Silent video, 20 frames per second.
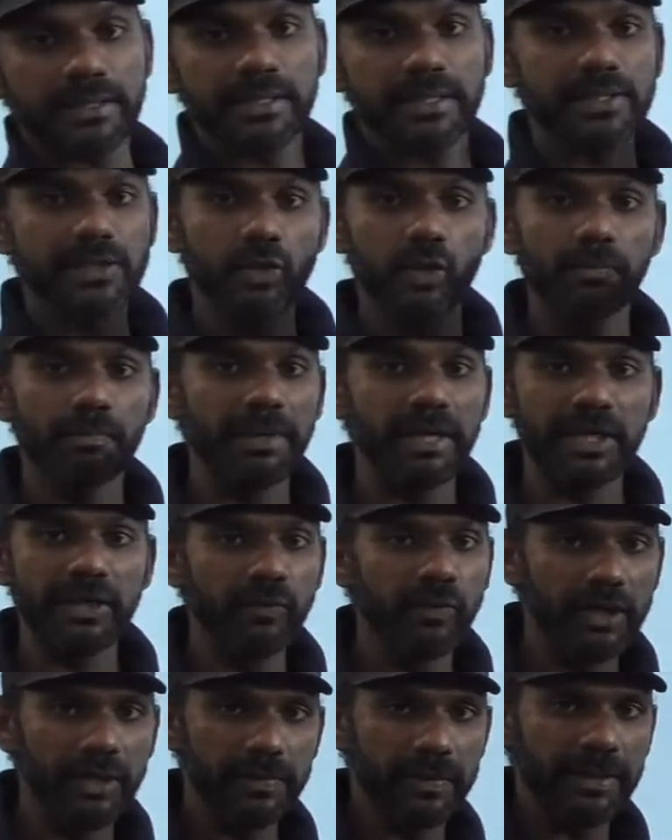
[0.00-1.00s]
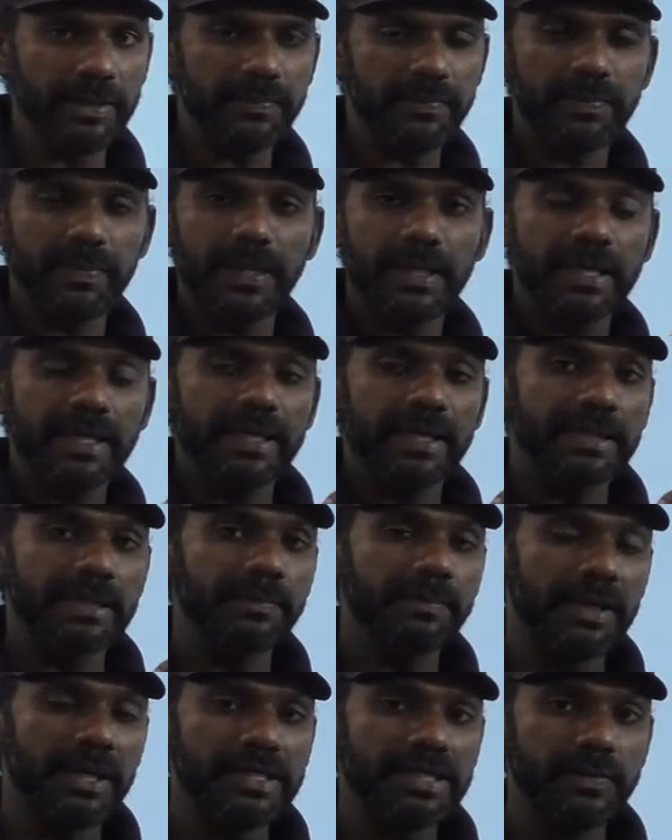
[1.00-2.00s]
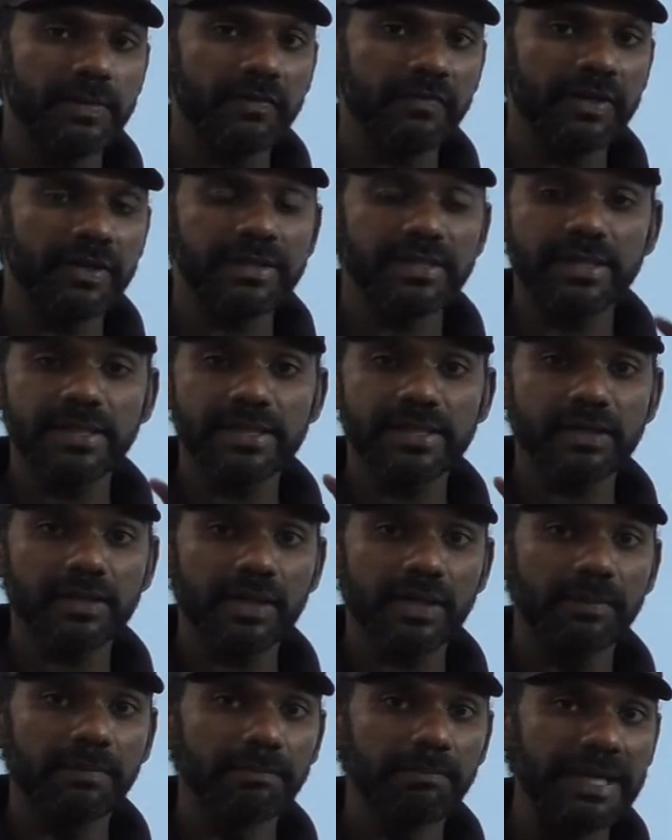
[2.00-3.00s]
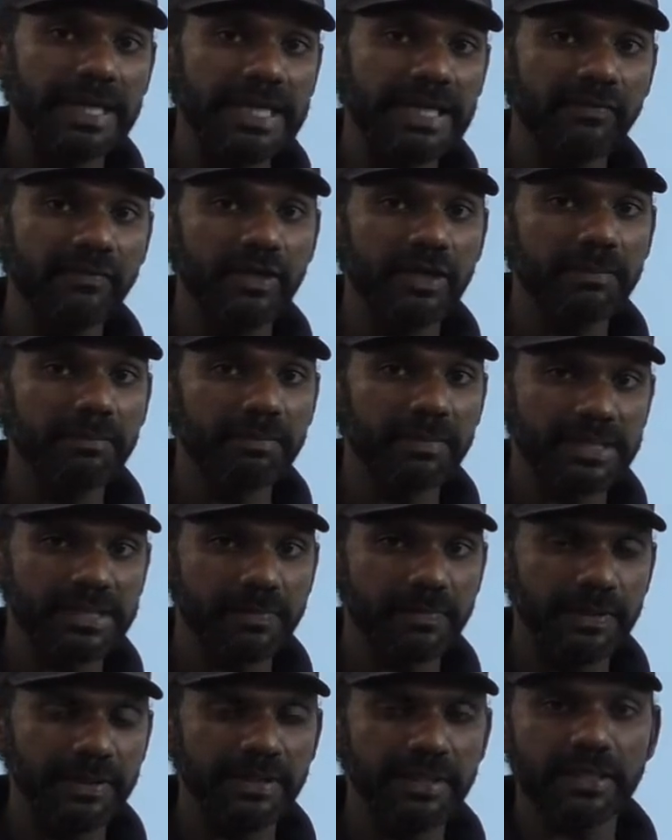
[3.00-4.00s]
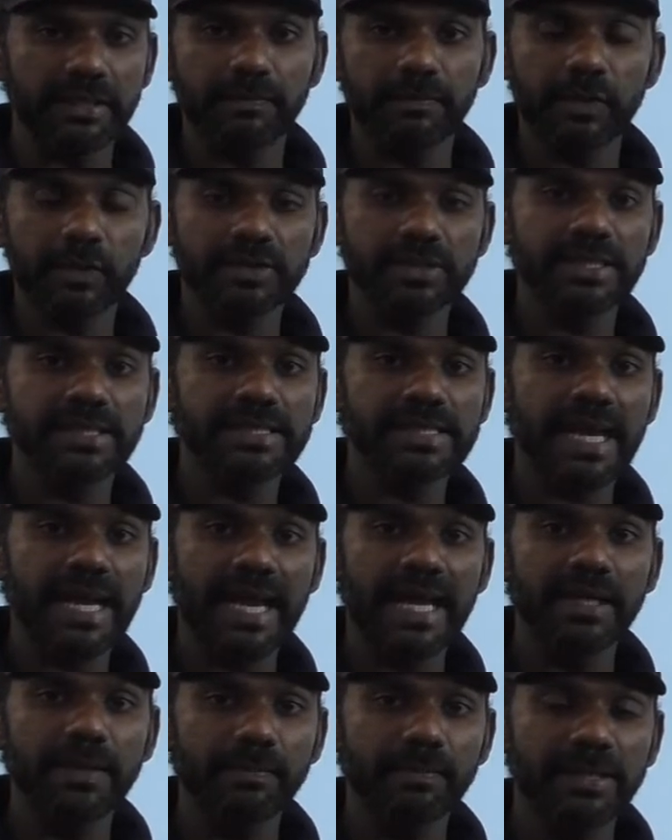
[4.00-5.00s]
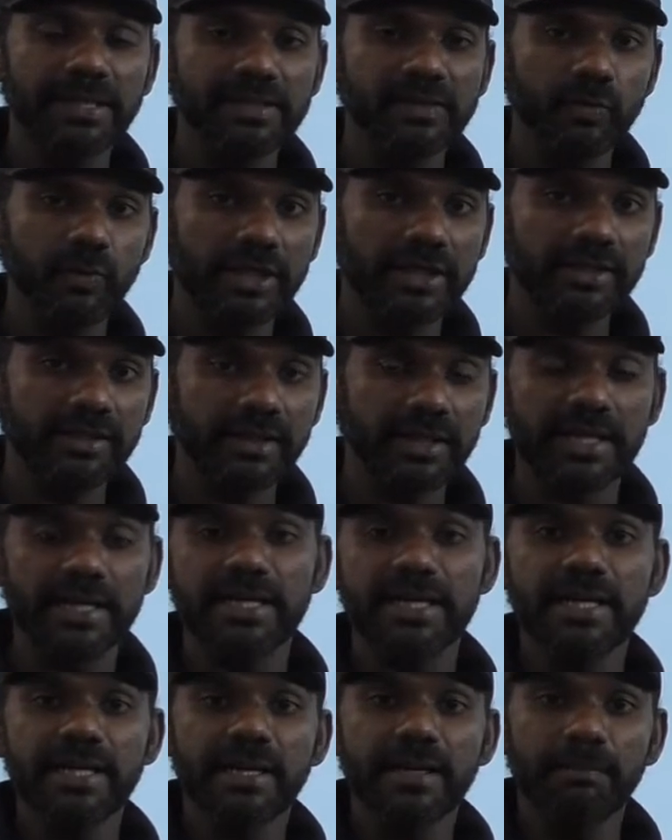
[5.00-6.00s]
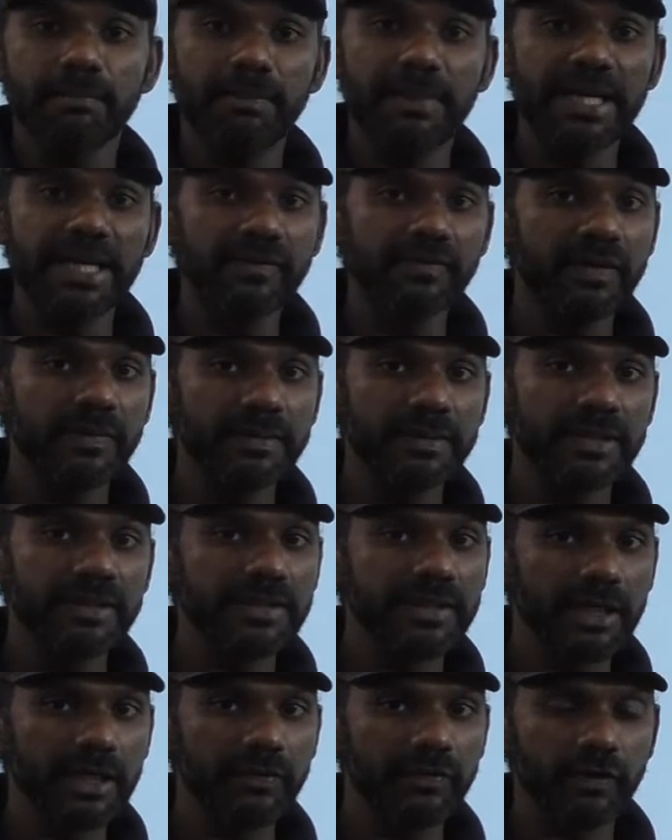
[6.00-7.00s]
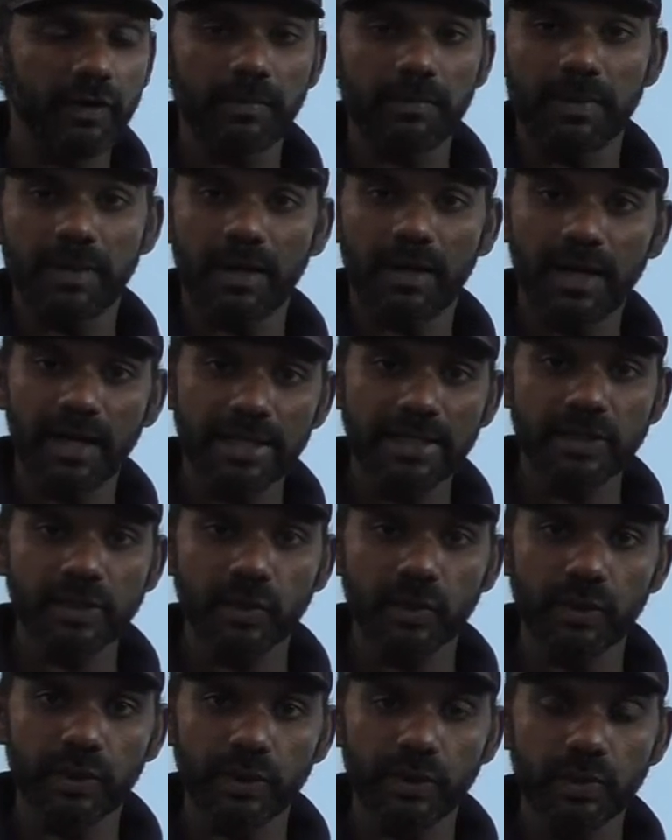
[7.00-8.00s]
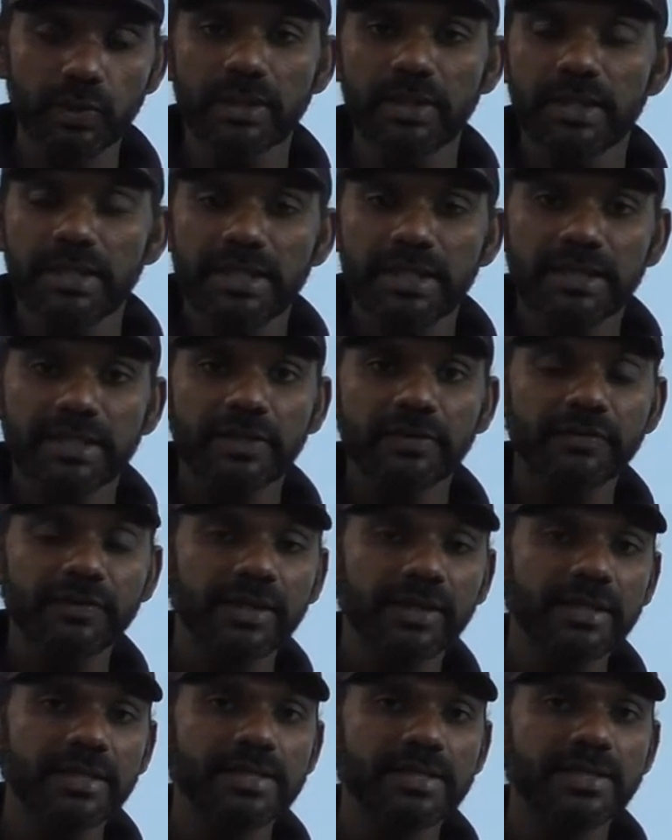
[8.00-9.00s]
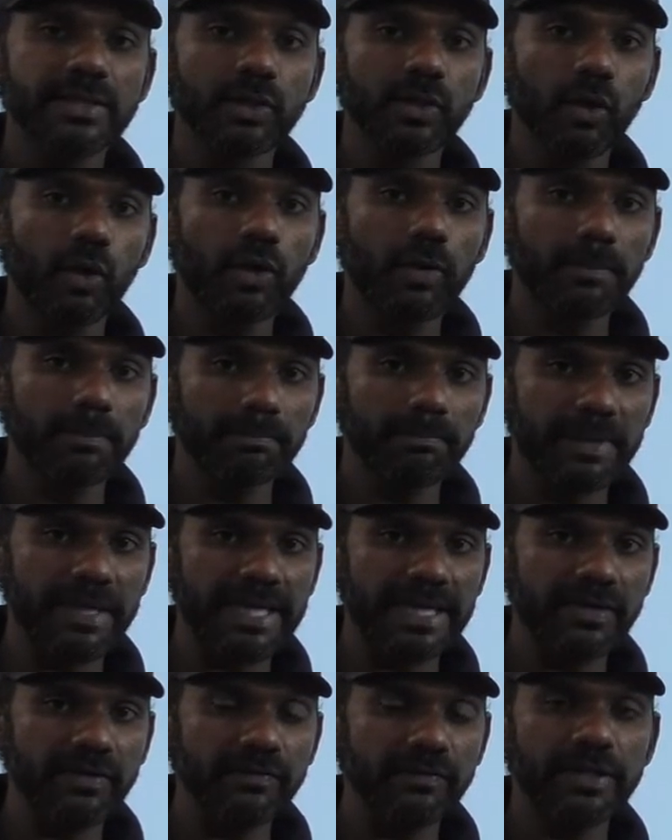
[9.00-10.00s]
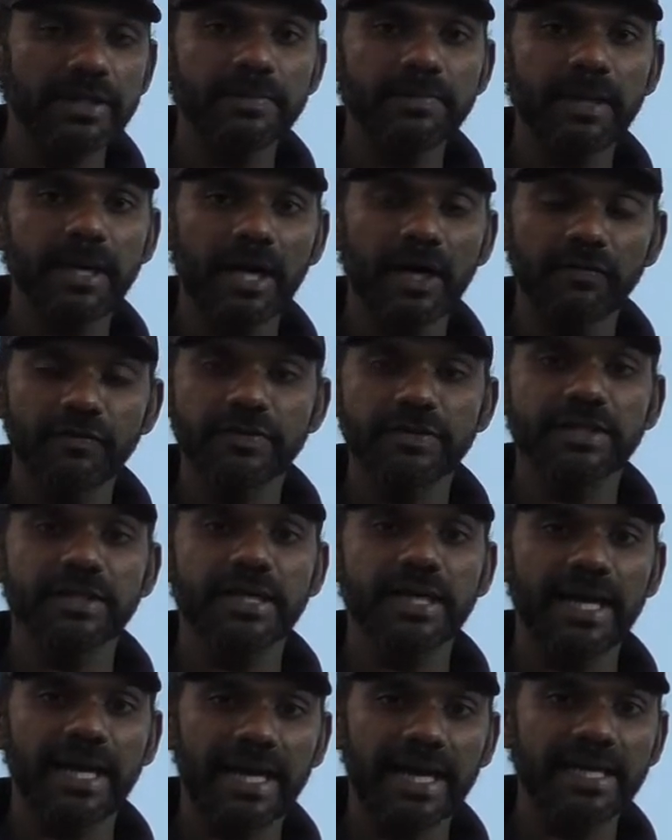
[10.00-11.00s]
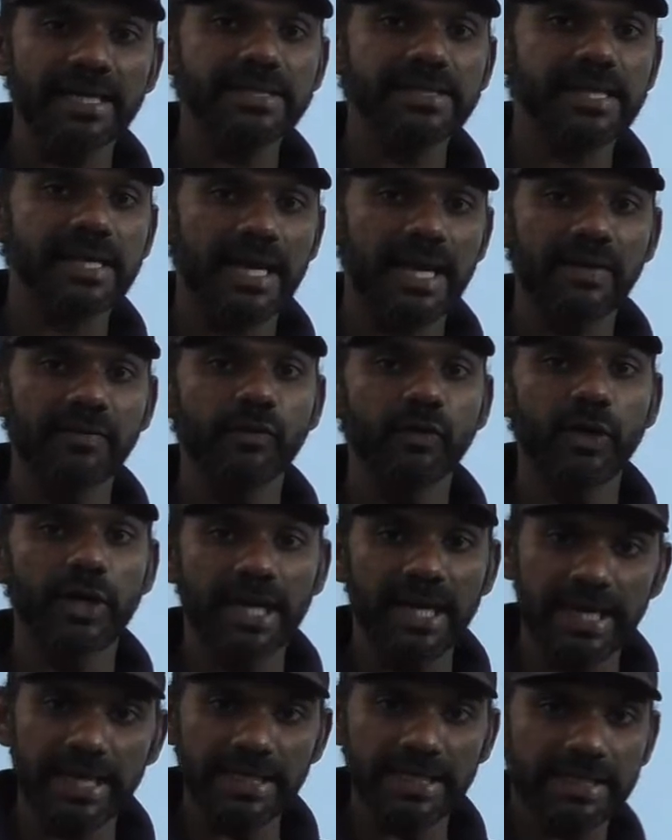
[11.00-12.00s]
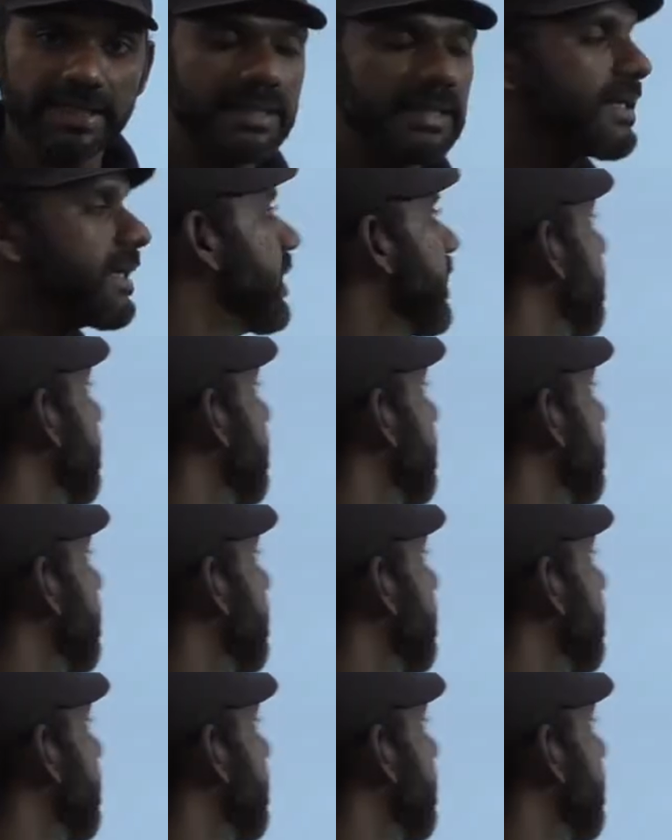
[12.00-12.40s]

There is no main verb here. In the past perfect tense, a main verb must be there because it's had plus V3, main verb in the third form. I told you, if there is no main verb after has, have or had,